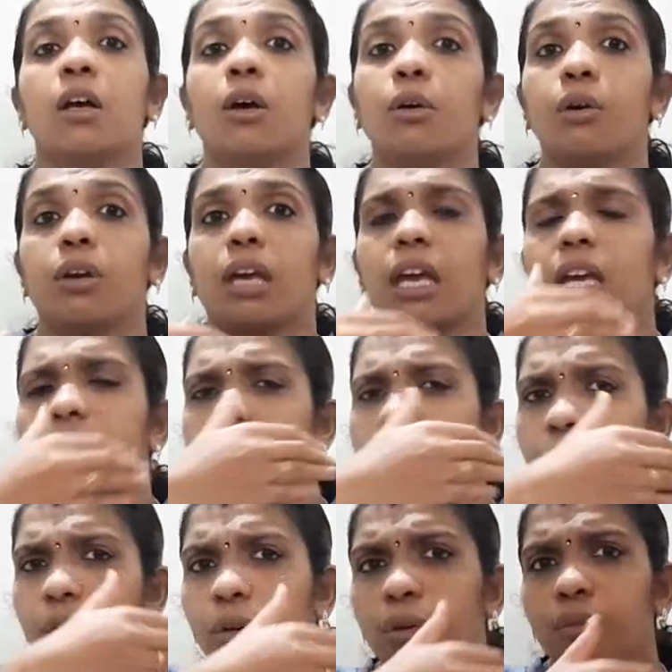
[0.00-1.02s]
Okay,
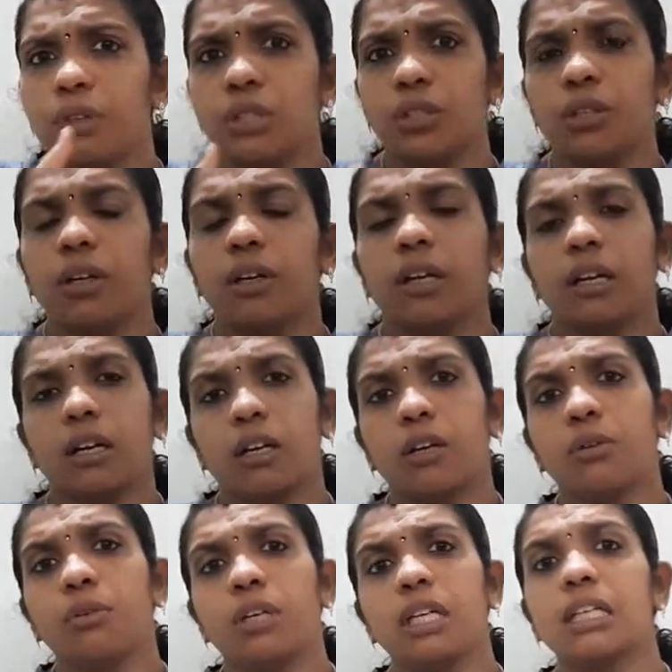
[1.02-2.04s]
so we should
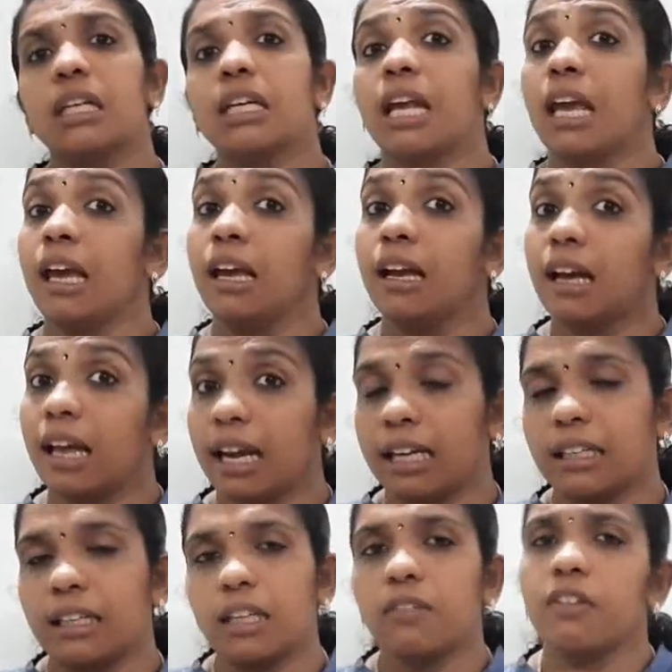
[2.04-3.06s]
do it in a correcting.